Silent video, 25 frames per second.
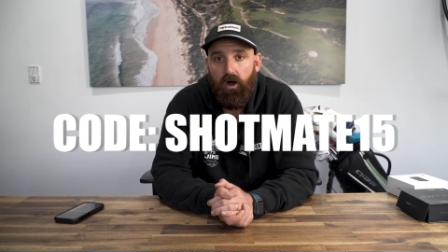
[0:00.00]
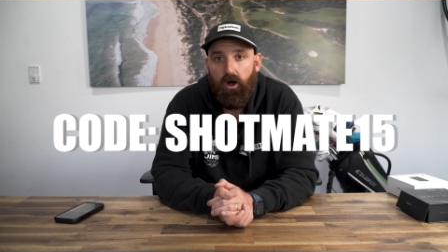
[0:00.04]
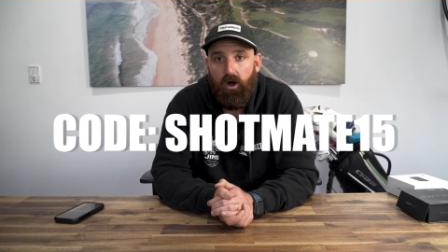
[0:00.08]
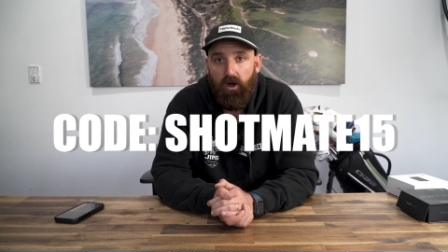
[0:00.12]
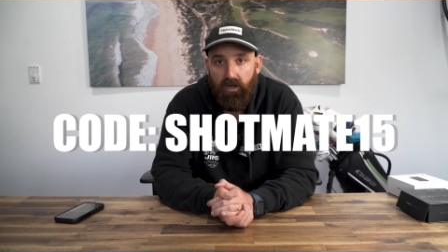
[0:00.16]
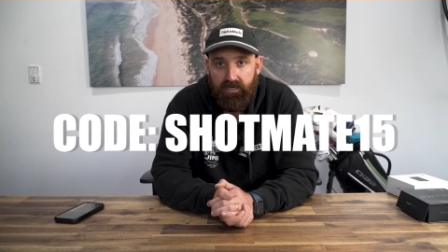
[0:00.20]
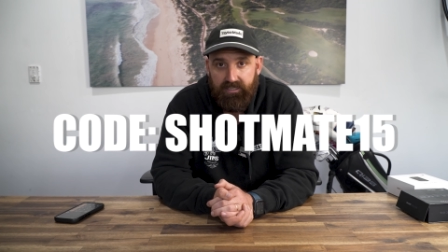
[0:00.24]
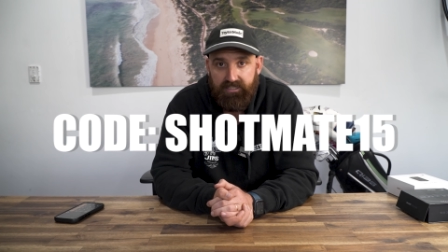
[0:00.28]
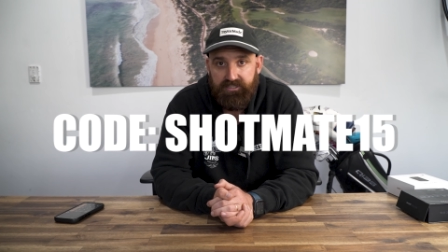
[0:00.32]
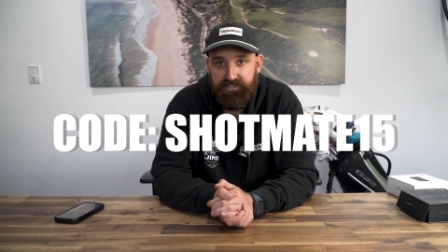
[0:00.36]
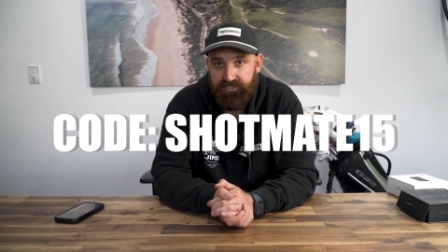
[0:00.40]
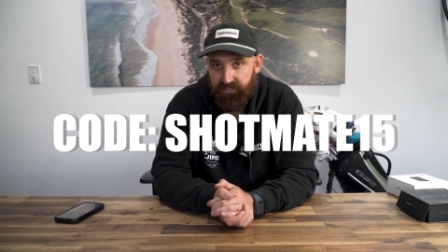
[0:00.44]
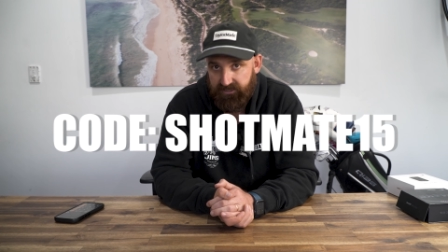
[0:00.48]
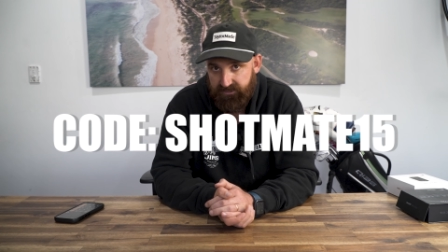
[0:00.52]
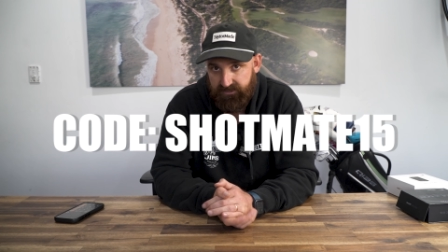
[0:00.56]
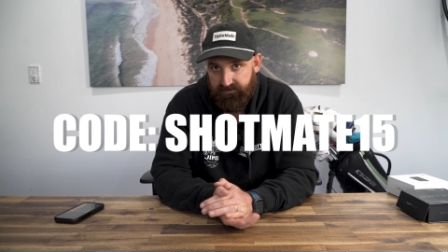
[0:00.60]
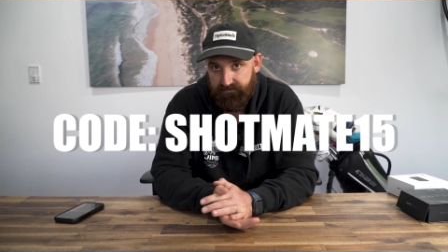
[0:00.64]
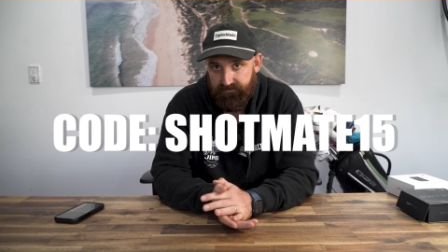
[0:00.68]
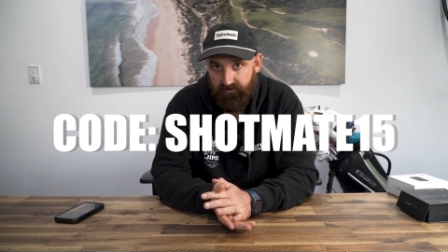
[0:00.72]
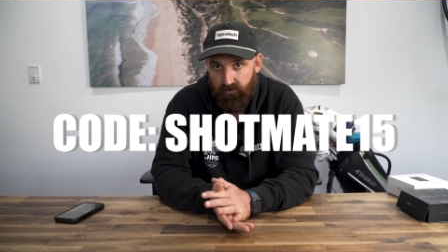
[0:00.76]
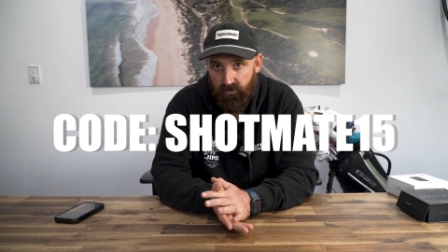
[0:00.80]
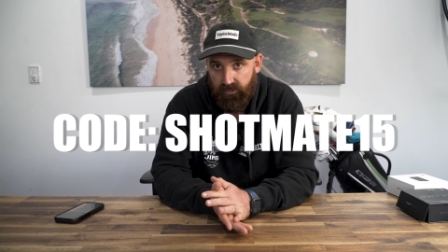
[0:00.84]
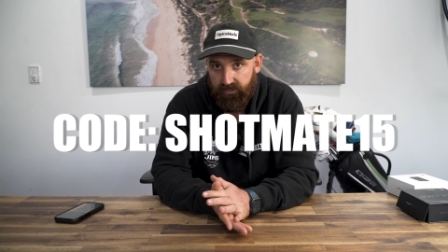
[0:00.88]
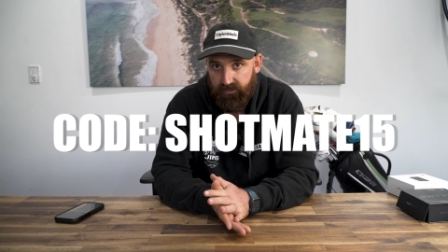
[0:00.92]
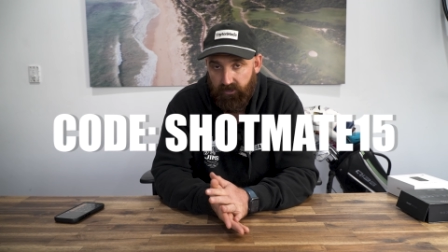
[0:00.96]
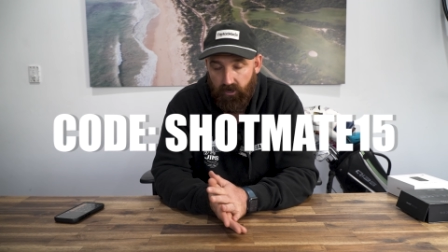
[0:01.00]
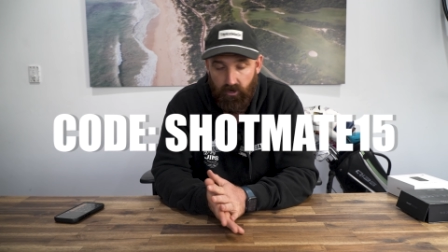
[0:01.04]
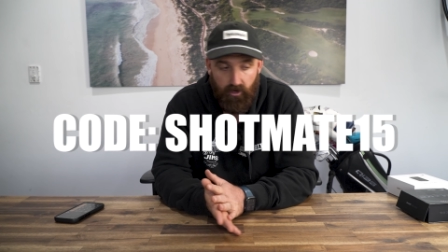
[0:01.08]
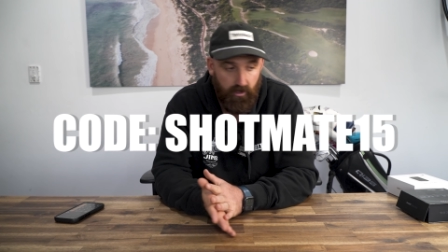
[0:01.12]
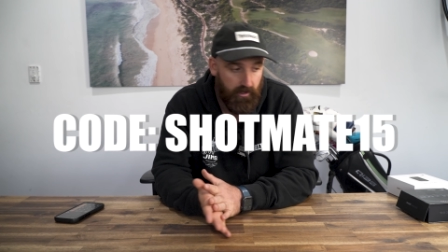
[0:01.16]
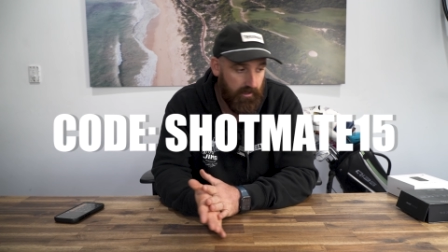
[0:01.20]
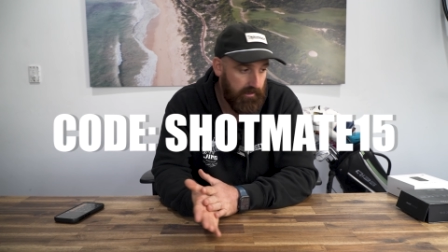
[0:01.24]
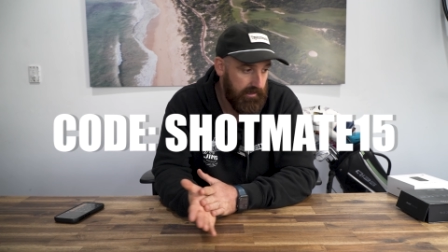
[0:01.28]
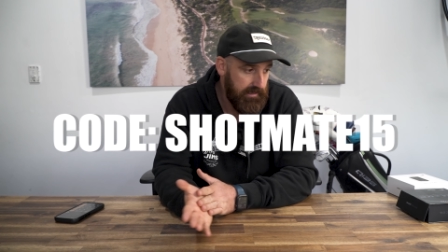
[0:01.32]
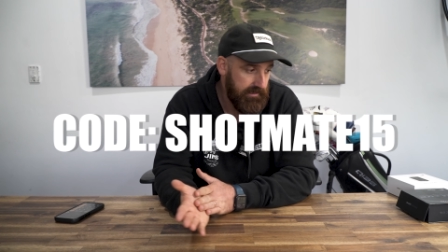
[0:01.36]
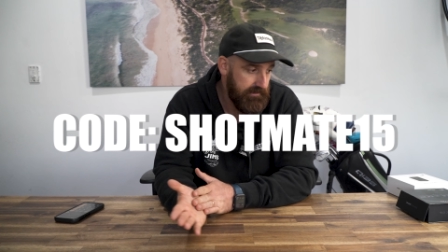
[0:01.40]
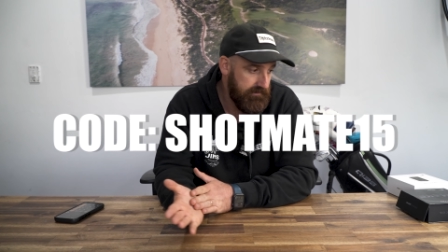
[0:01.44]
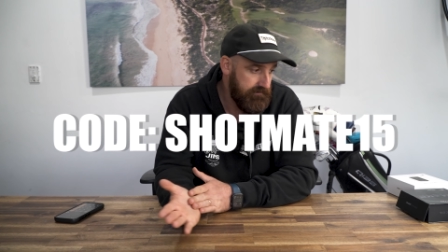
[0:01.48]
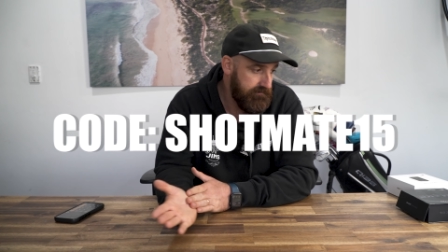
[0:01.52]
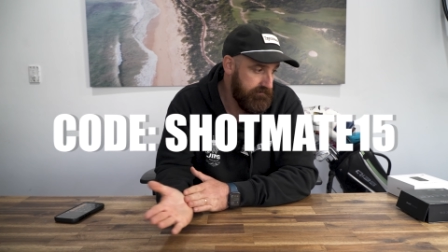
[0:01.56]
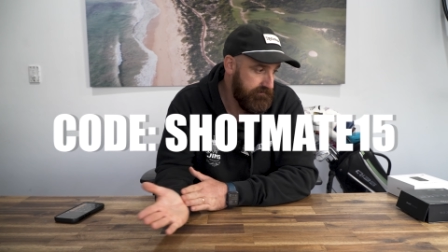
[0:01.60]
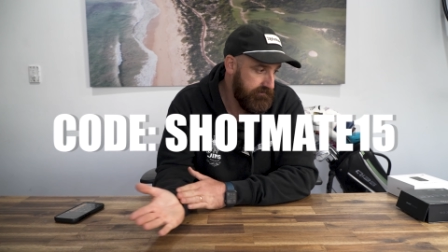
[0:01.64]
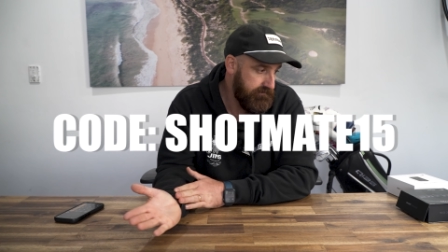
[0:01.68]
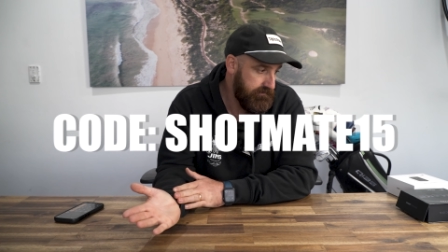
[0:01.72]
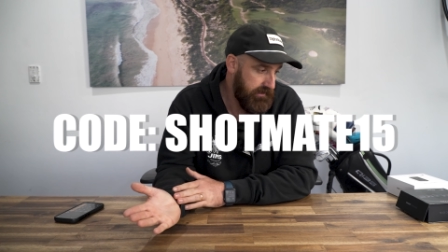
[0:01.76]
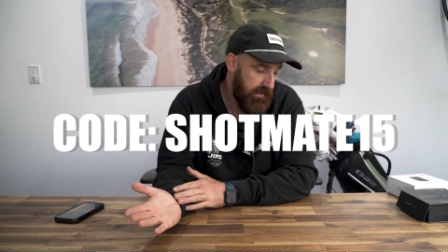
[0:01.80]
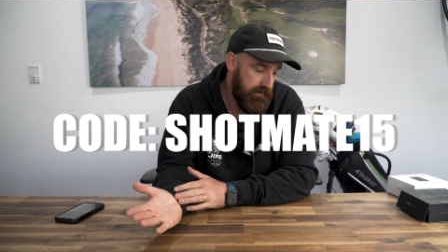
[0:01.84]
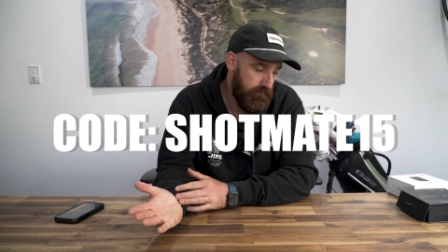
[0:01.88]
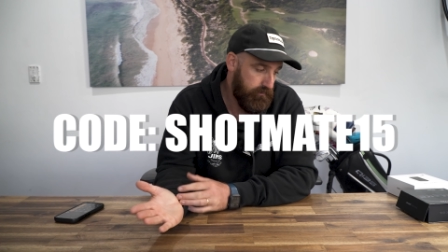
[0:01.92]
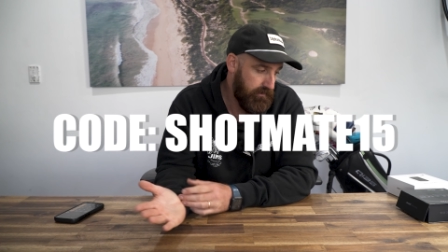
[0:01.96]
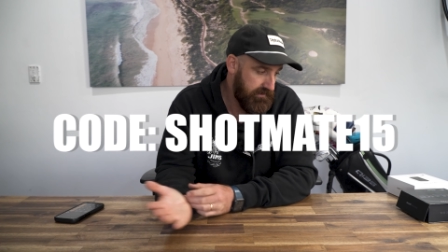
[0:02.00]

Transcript: I can justify it.